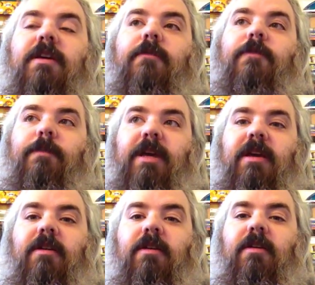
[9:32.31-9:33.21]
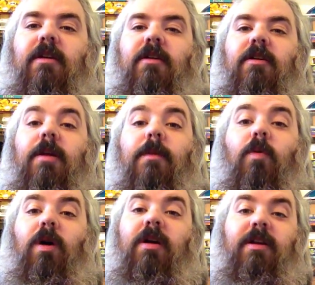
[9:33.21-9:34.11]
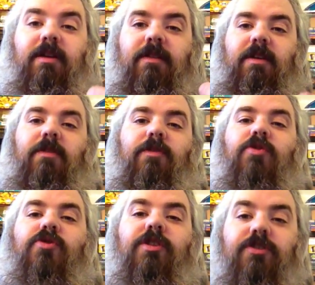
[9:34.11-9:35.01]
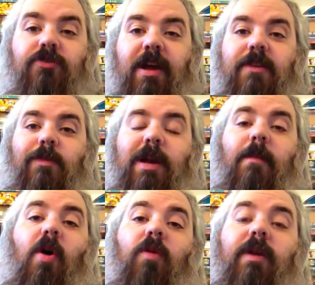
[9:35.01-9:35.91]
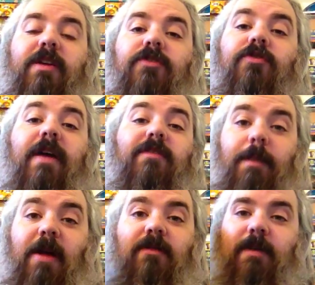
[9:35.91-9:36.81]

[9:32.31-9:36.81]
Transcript: thing for me Number one is it usually strikes when I'm already stressed about